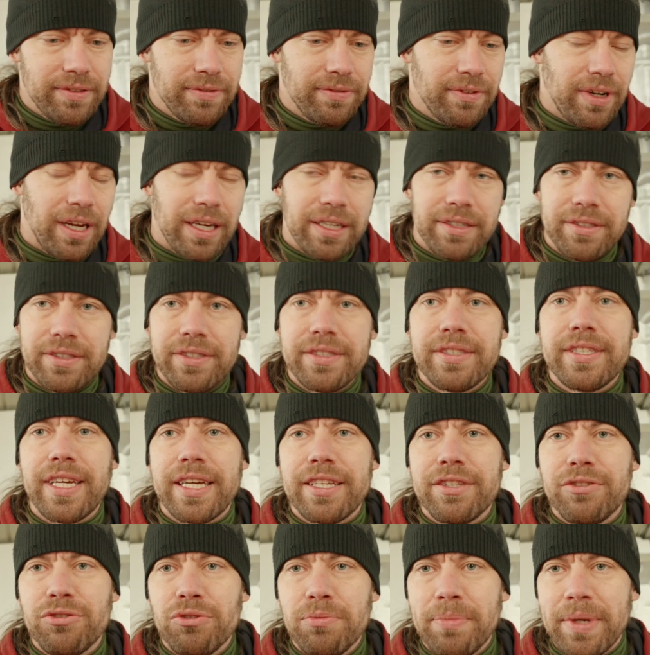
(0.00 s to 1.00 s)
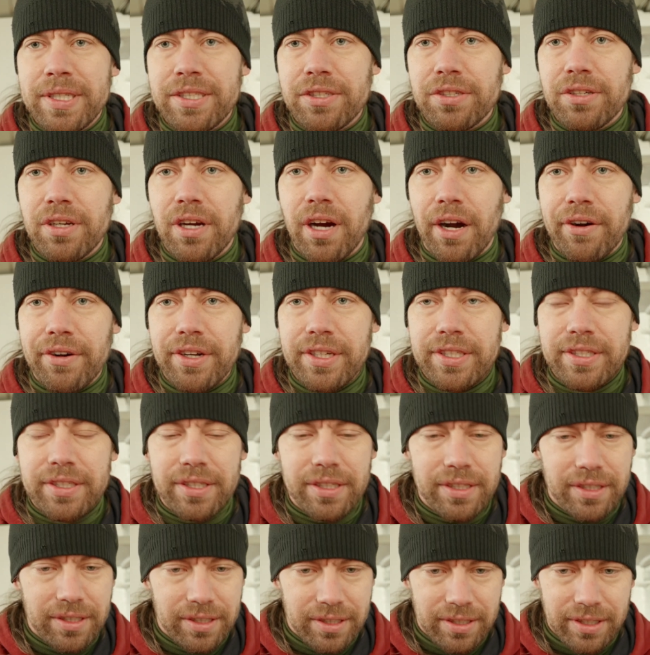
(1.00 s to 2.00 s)
or like take too much
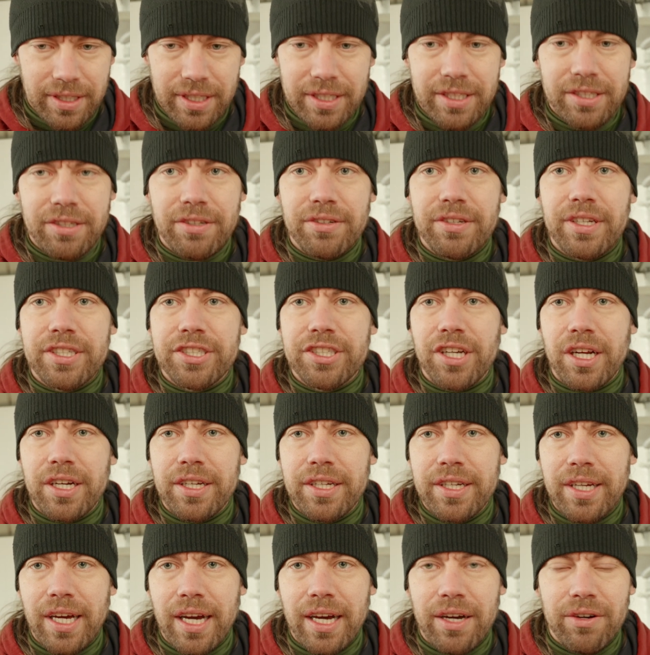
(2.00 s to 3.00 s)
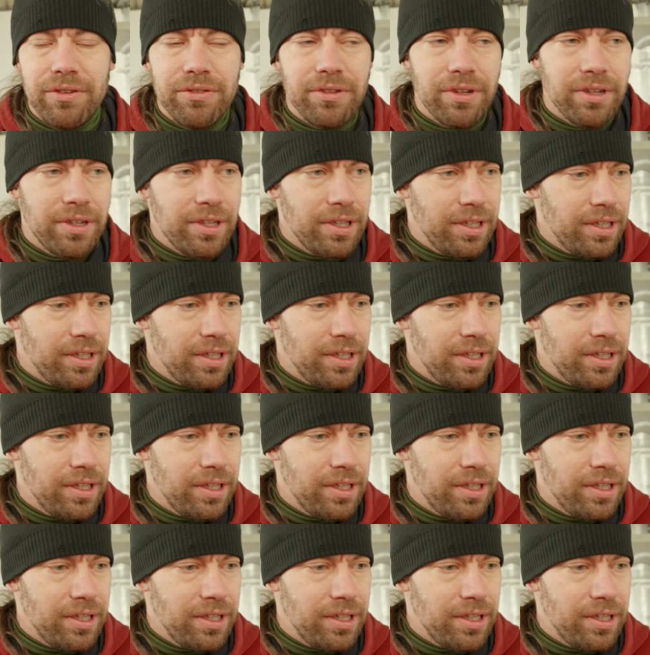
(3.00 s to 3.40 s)
current, it's gonna shut down.